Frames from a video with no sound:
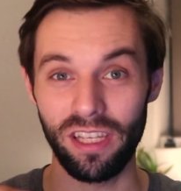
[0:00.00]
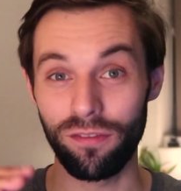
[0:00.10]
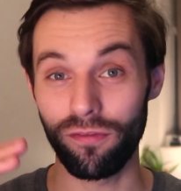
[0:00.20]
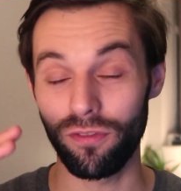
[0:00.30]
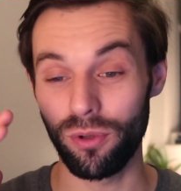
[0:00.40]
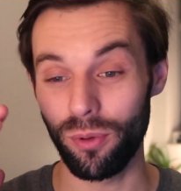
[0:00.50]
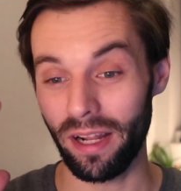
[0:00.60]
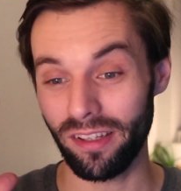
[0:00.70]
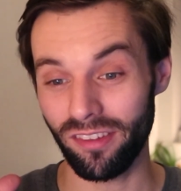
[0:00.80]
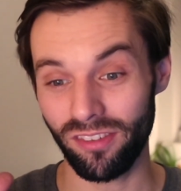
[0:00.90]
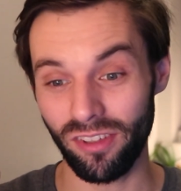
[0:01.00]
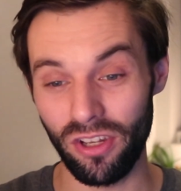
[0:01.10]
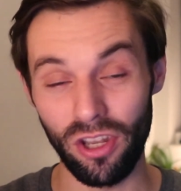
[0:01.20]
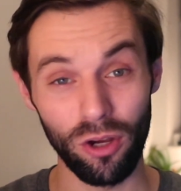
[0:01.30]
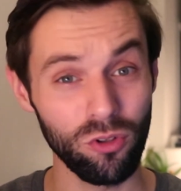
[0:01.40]
If you answer
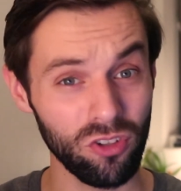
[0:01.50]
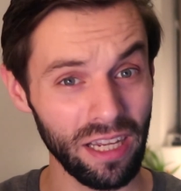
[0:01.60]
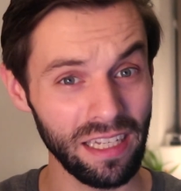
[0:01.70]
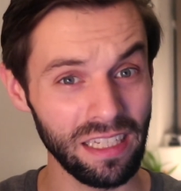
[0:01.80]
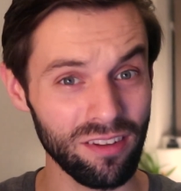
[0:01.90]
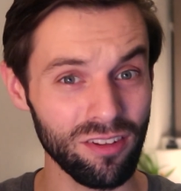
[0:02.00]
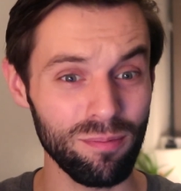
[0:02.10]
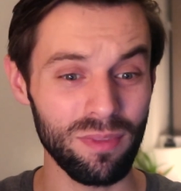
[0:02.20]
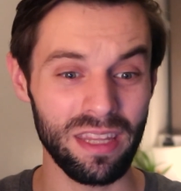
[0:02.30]
no to any of them,